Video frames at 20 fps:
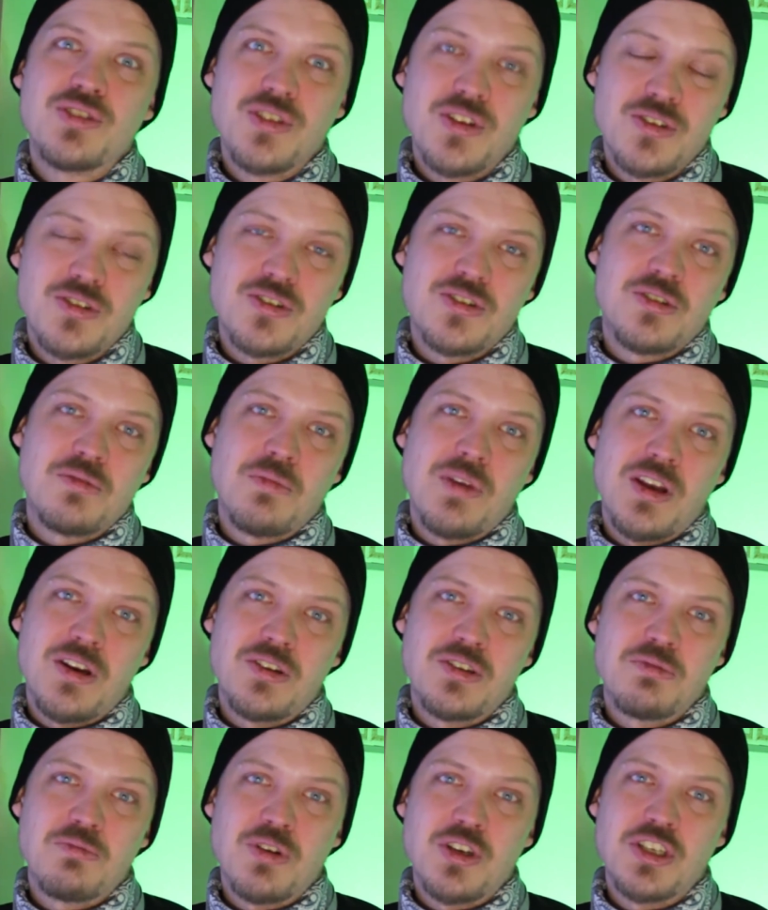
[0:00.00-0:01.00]
turns your
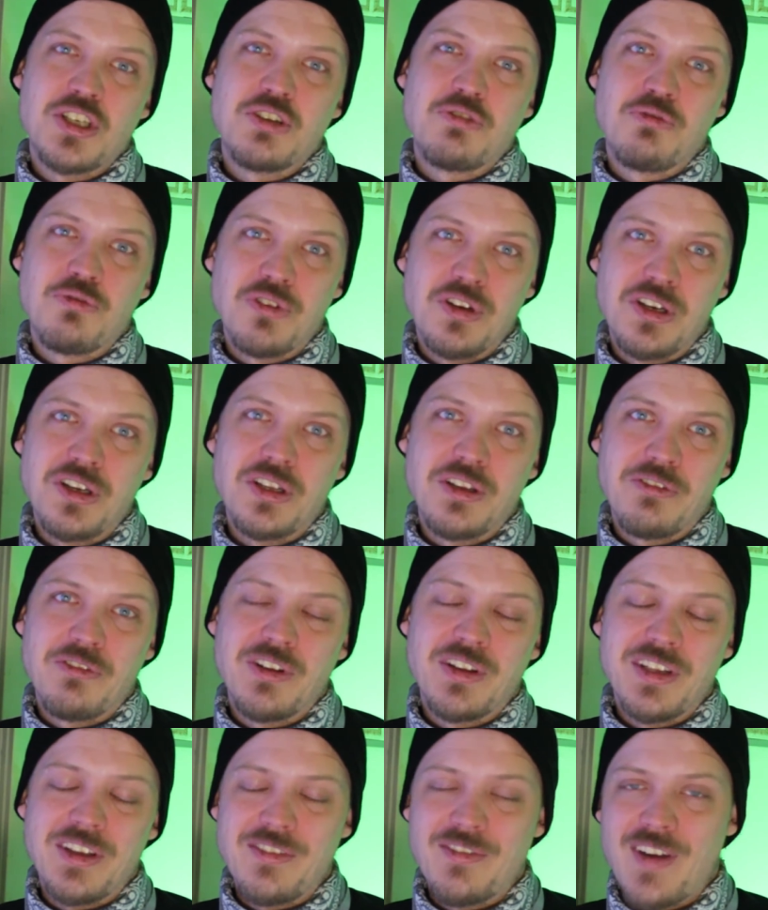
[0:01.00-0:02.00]
tomatoes mushy really,
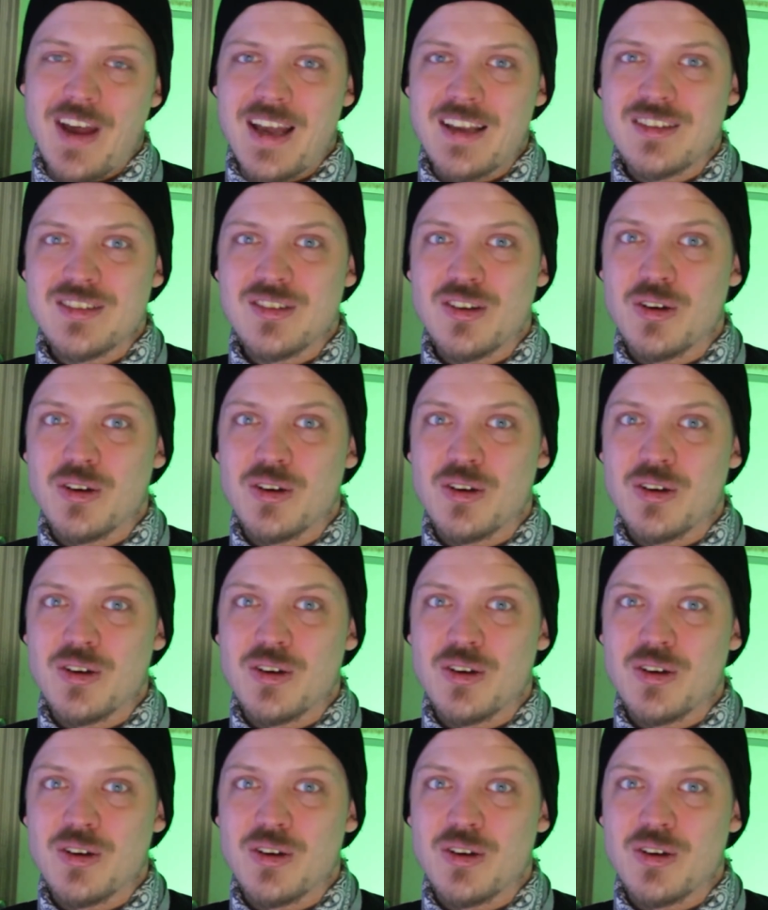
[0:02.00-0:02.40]
really fast.